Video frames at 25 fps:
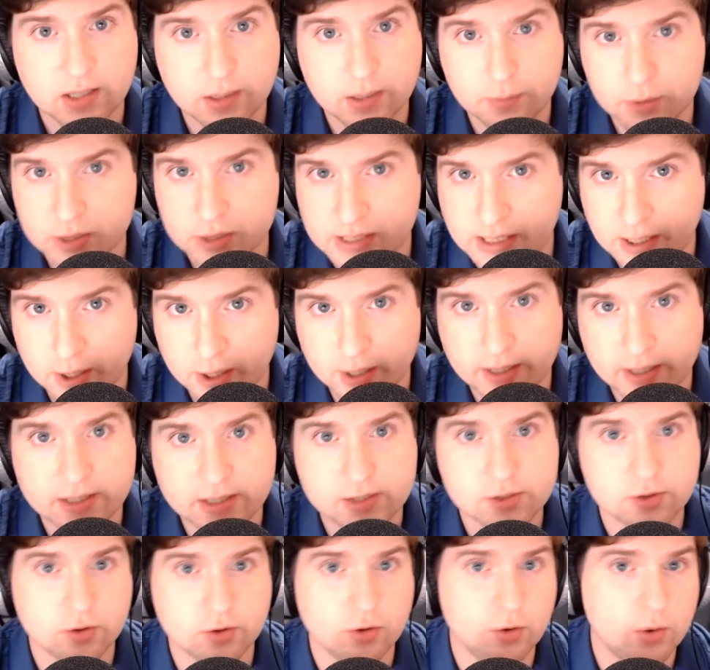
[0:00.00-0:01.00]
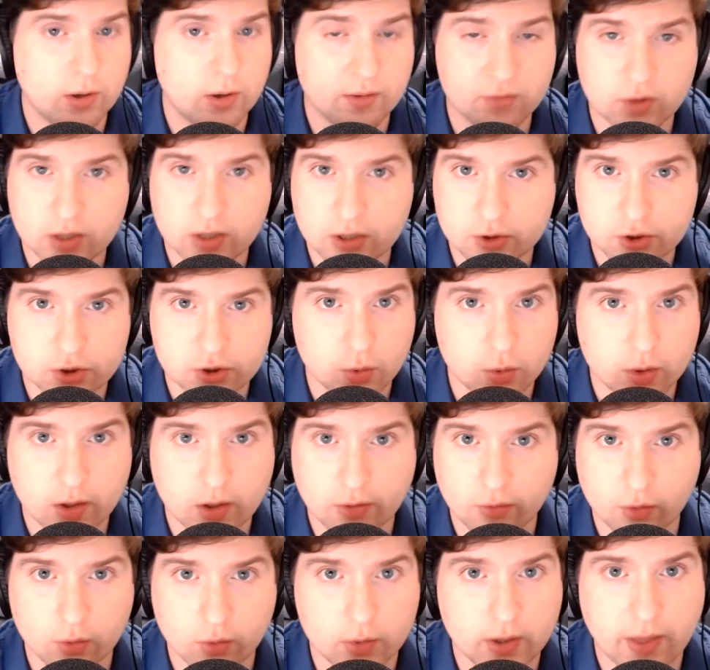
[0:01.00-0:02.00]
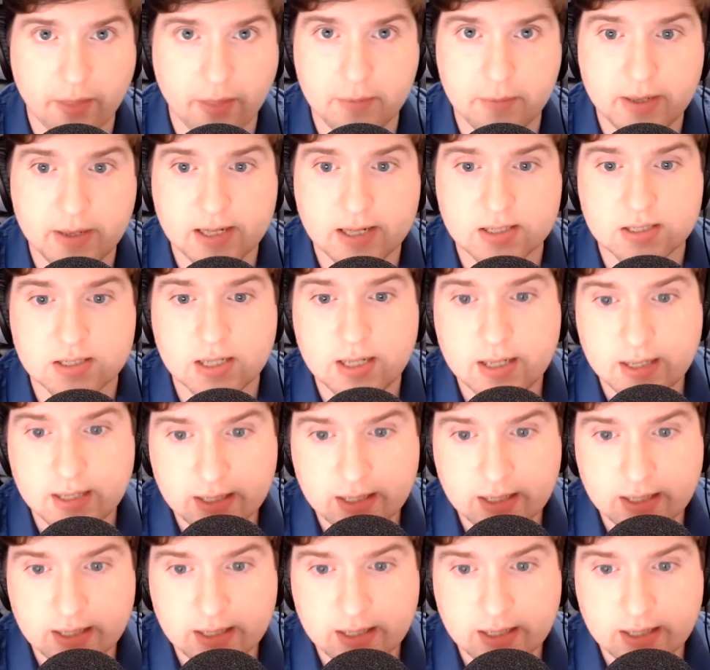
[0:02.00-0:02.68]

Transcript: Libertarians or whoever else you want to throw into the mix.